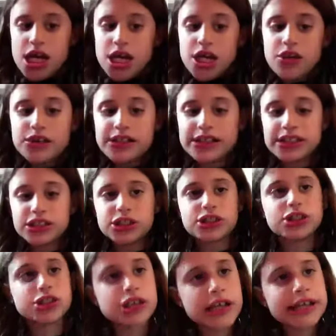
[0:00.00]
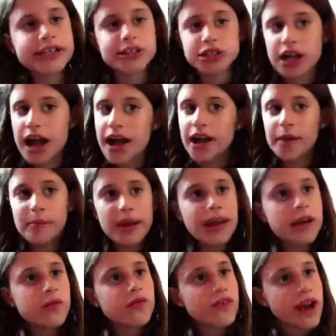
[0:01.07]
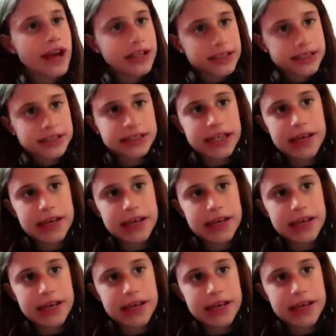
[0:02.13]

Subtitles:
You need to, like, try to make friends.